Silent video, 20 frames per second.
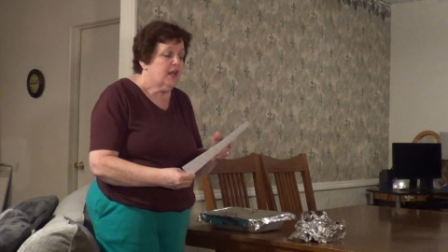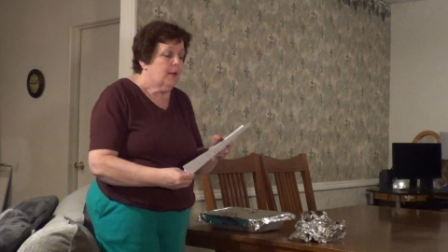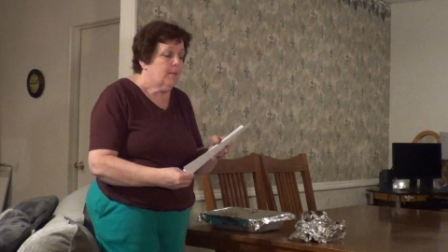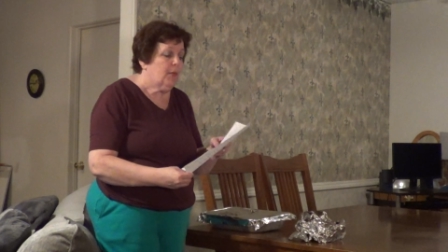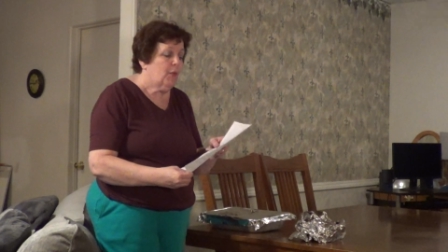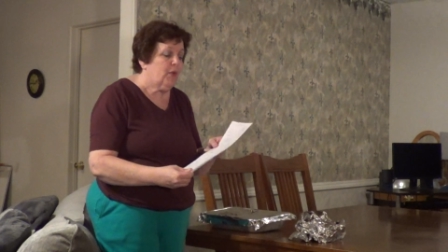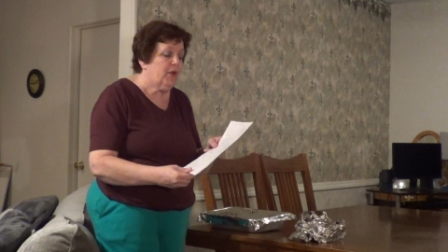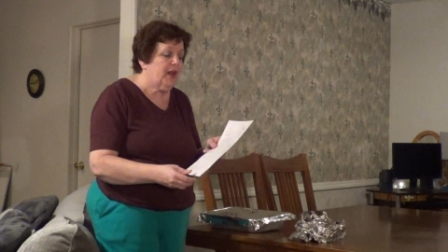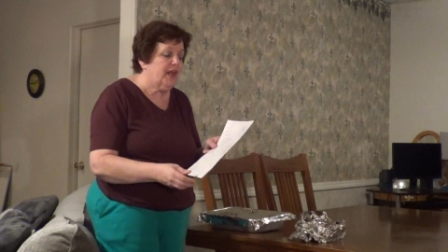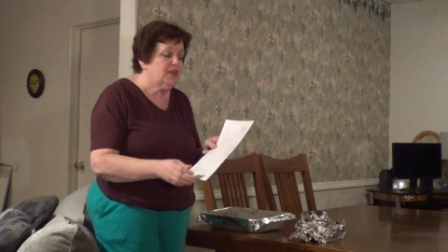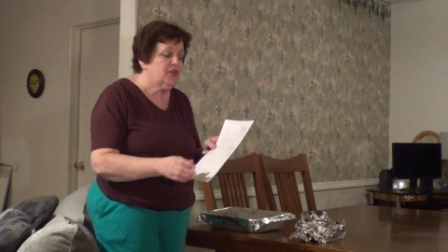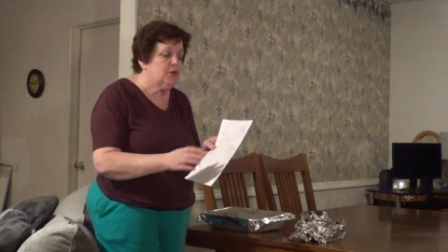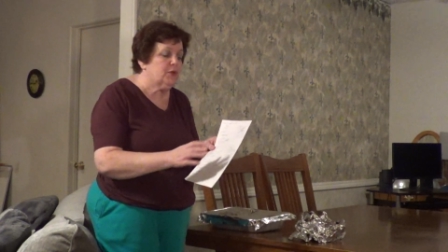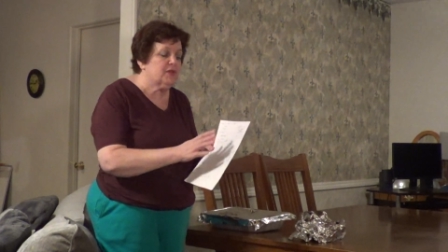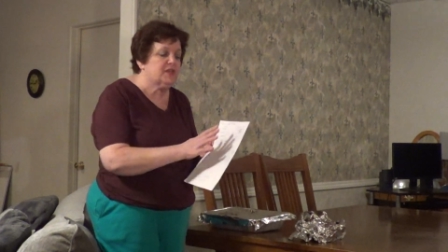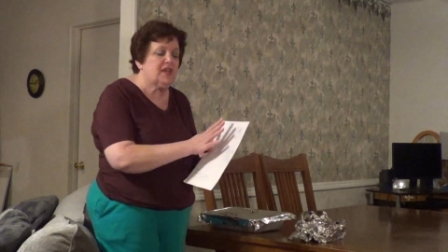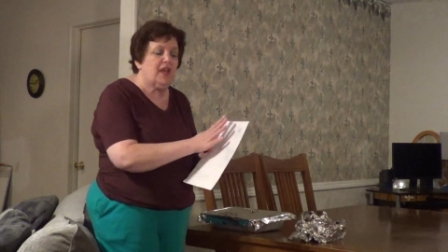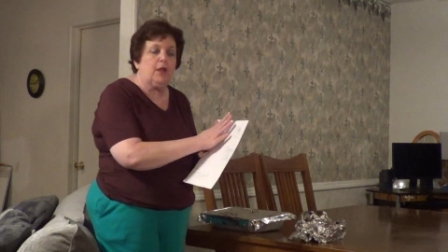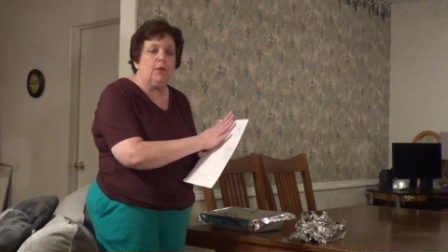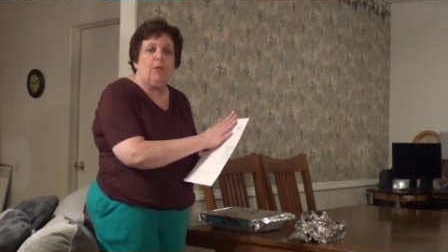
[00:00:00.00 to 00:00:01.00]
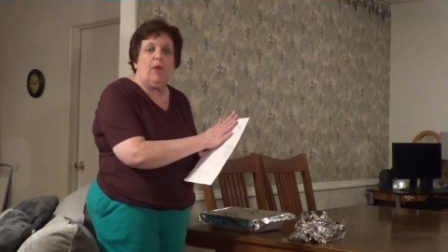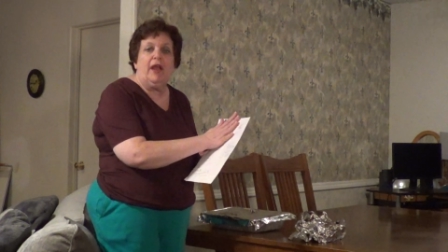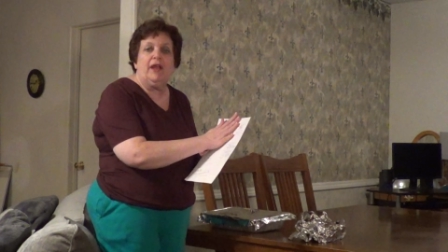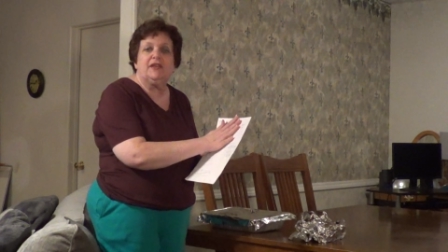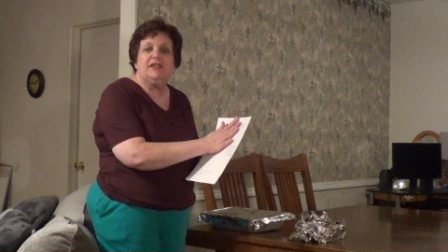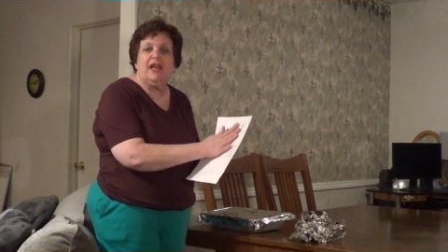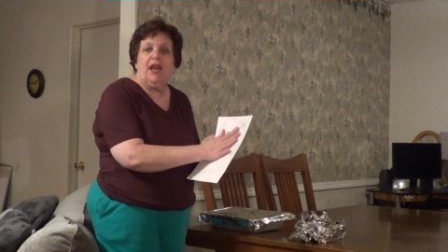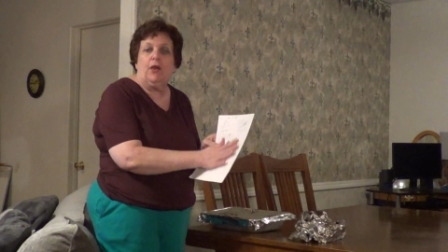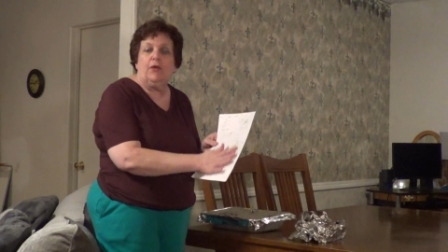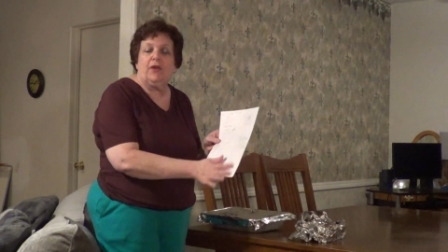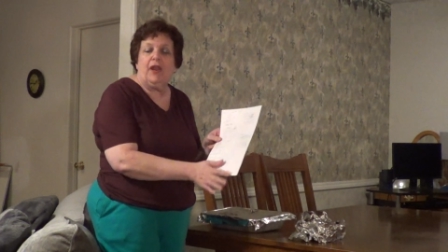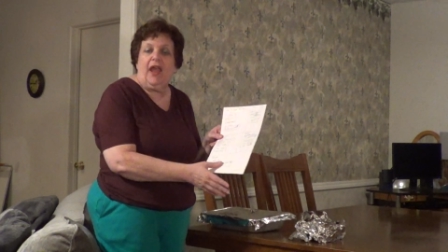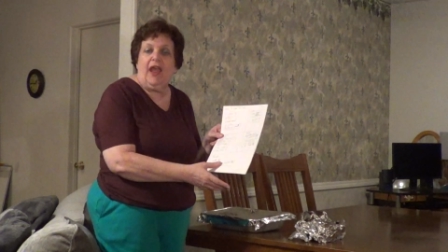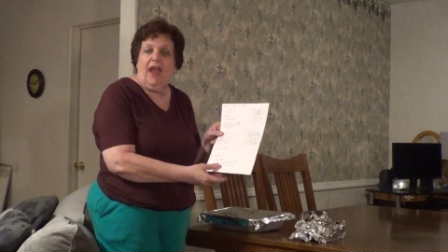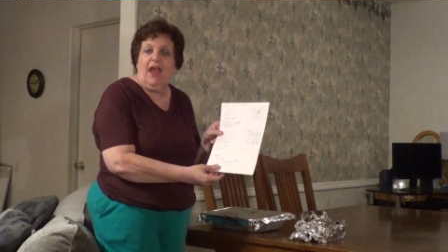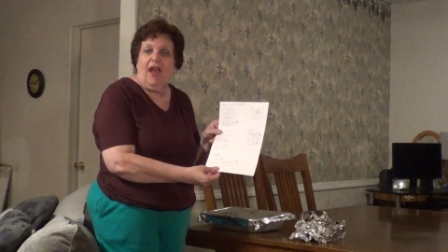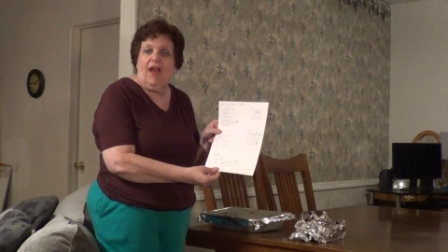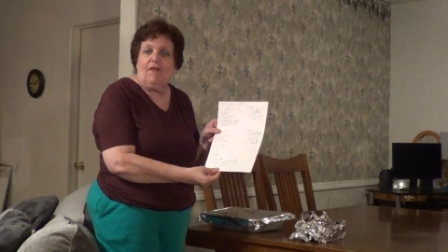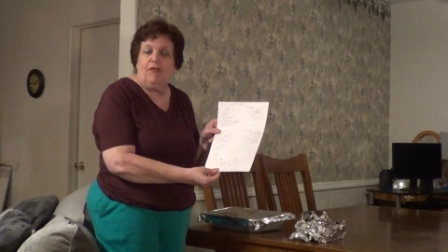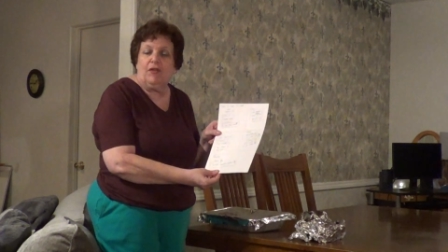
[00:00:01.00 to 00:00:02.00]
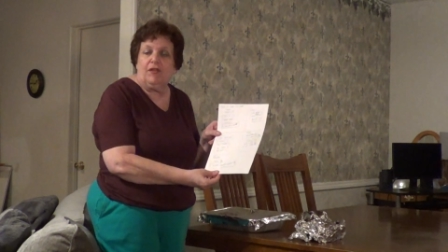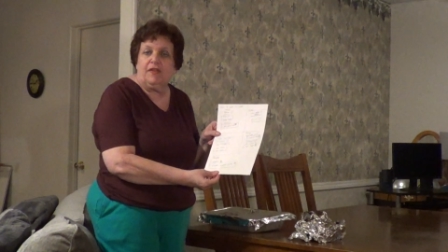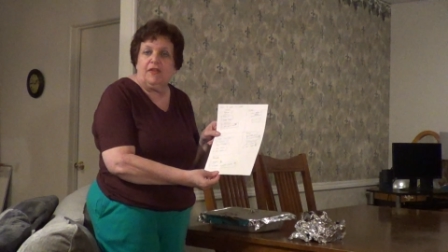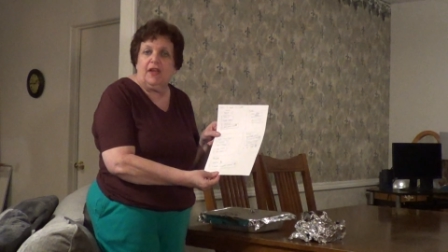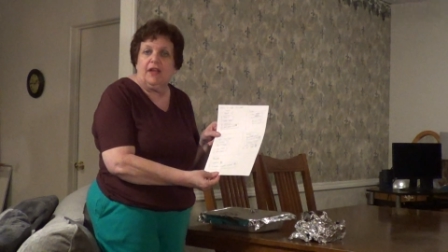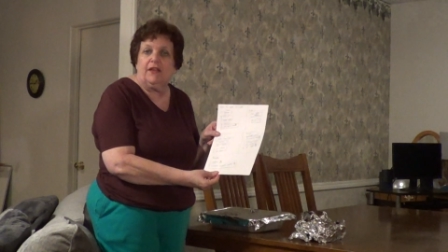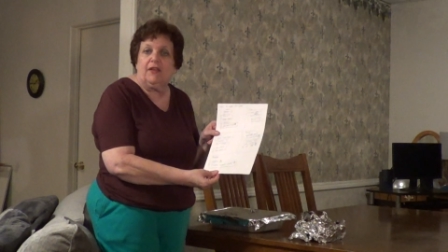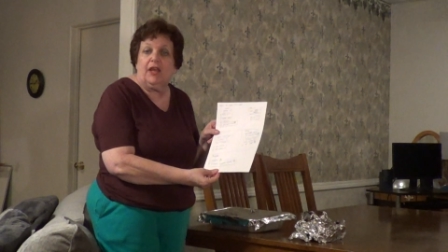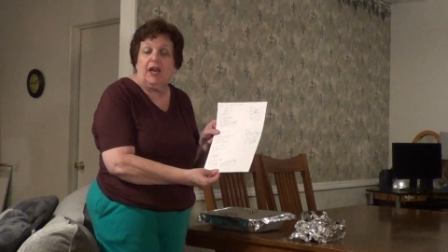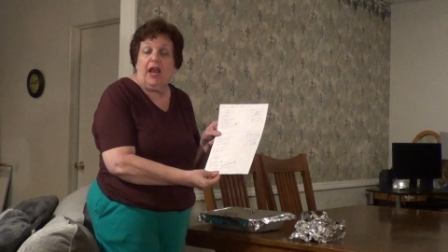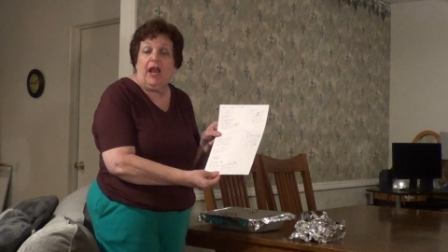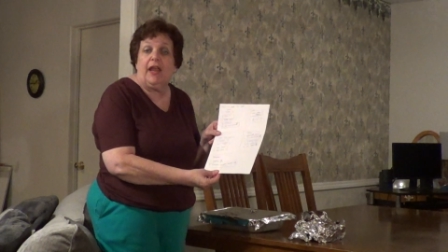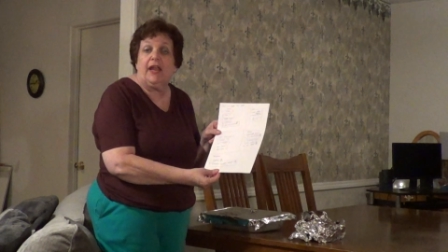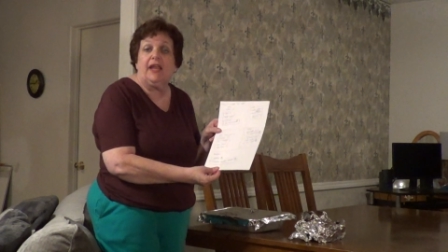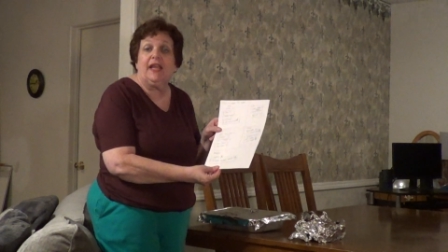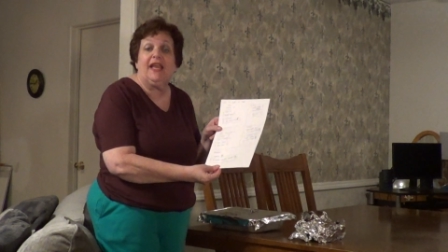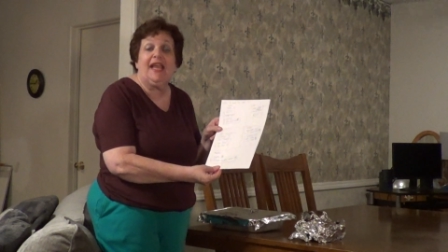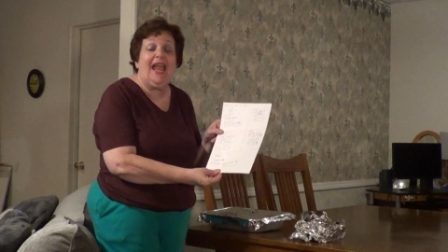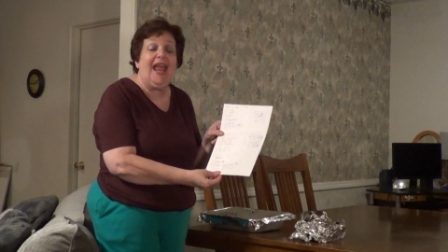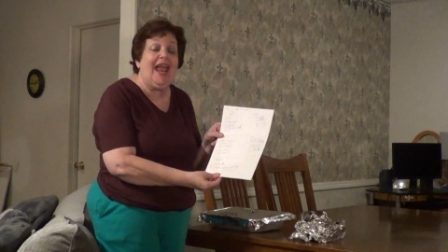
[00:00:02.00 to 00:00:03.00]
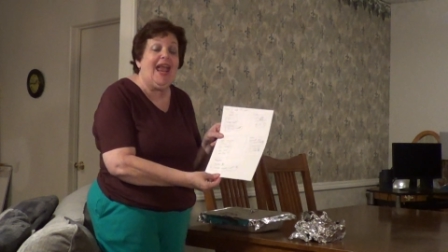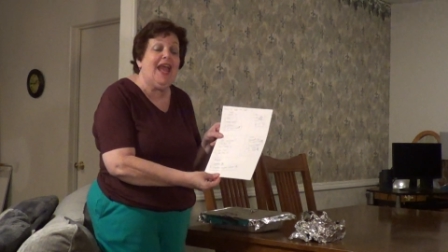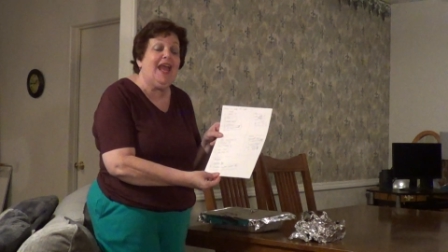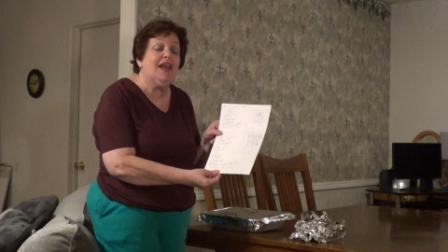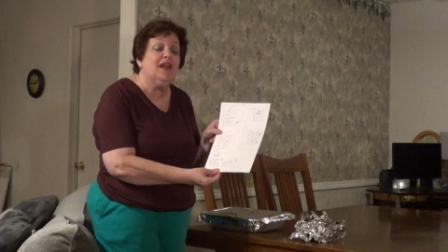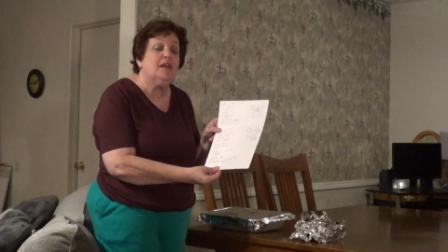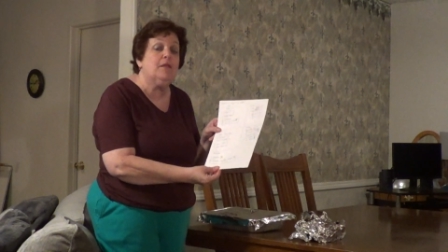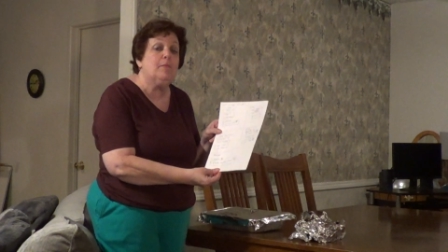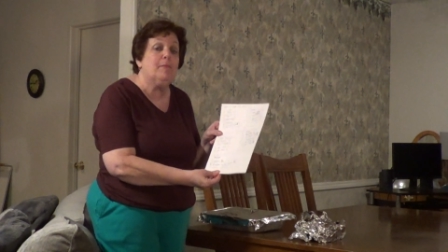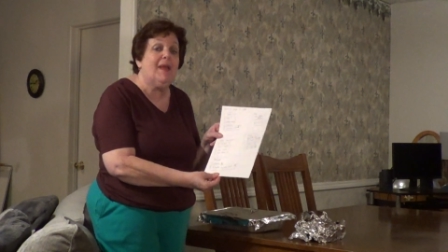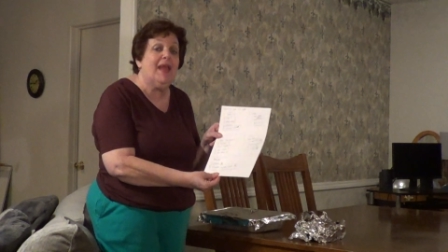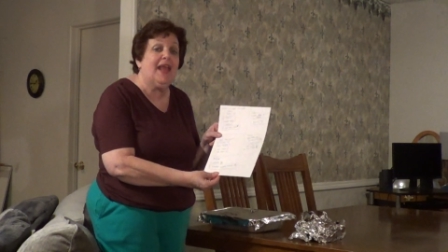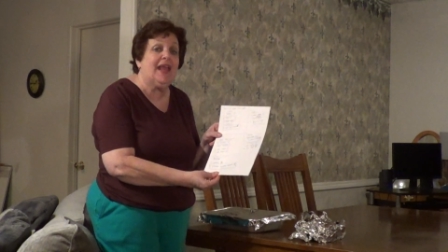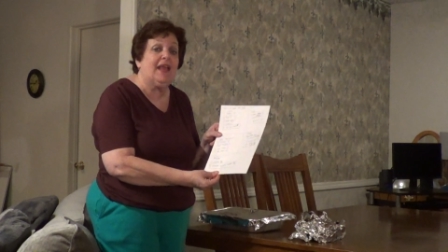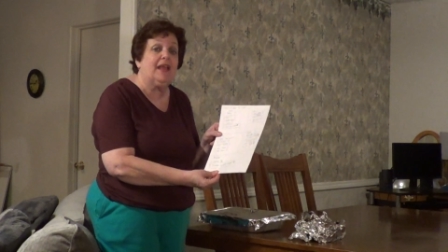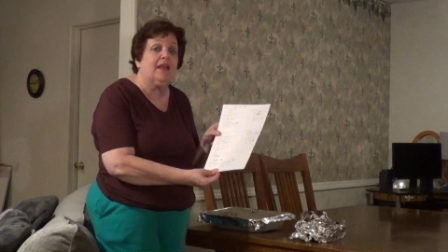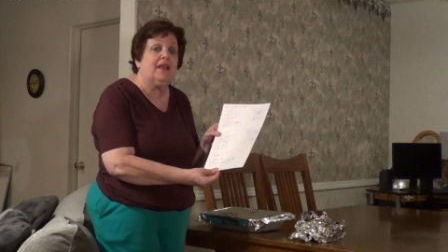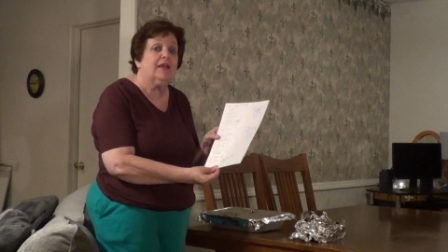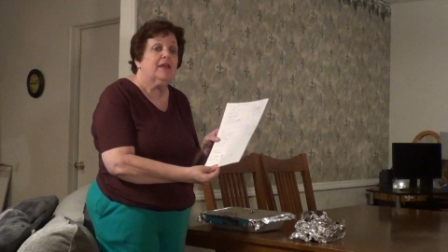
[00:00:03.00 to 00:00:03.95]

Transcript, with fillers: But what I do is I write down everything that I can make.